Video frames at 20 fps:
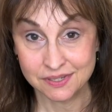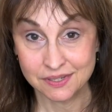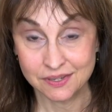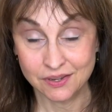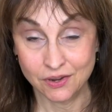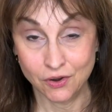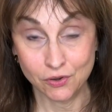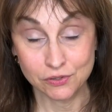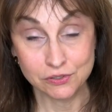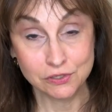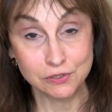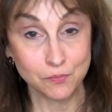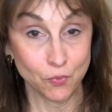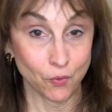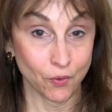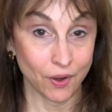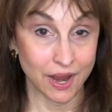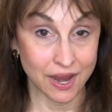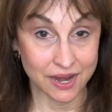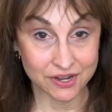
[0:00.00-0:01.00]
are a little more
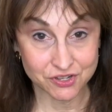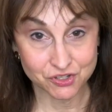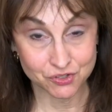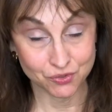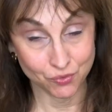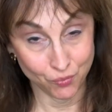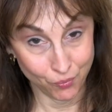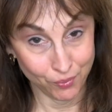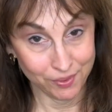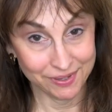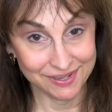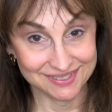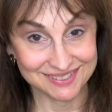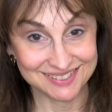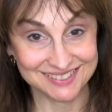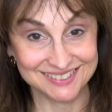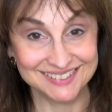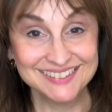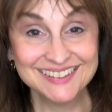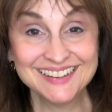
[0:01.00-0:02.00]

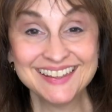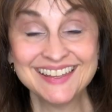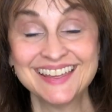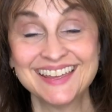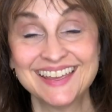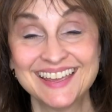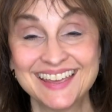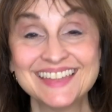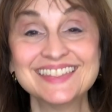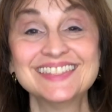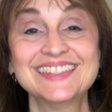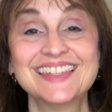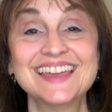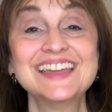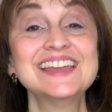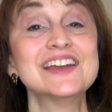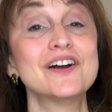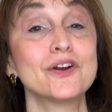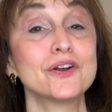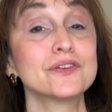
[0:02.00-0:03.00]
action-oriented, and they
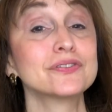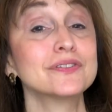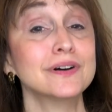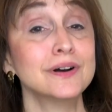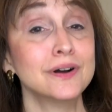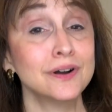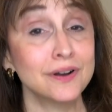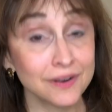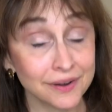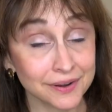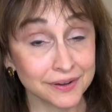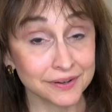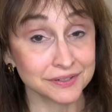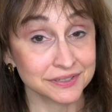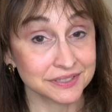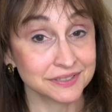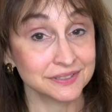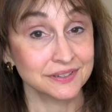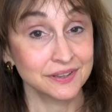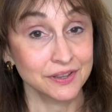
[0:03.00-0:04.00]
are the
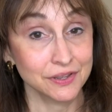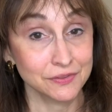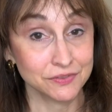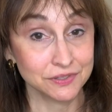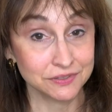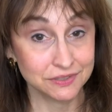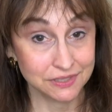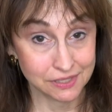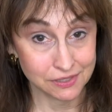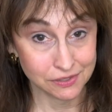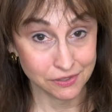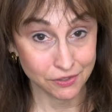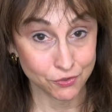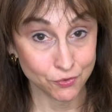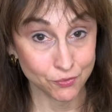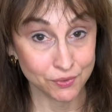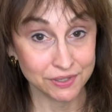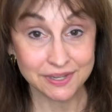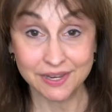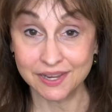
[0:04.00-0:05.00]
heart of the
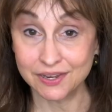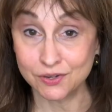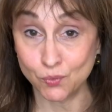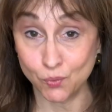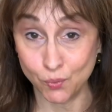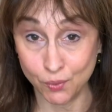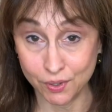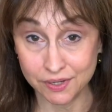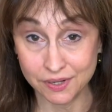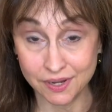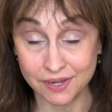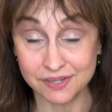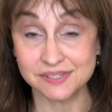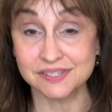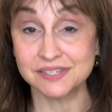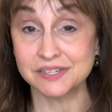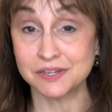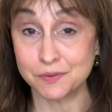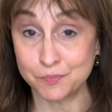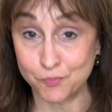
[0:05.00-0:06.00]
decluttering and
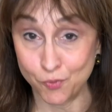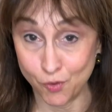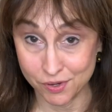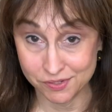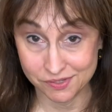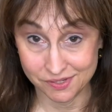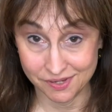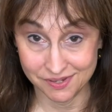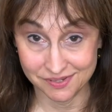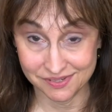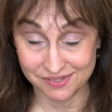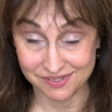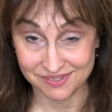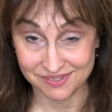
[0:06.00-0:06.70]
organizing process.